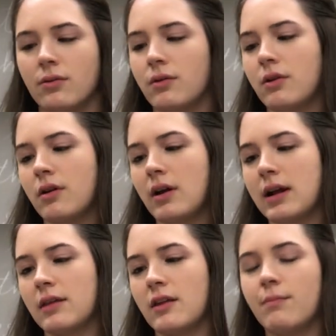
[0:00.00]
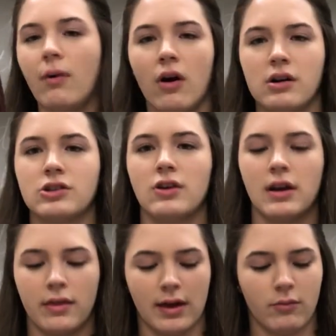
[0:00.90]
or any of these bars or
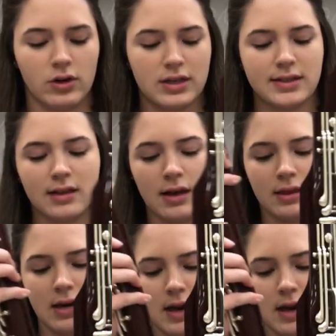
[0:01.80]
anything, and we're going to slide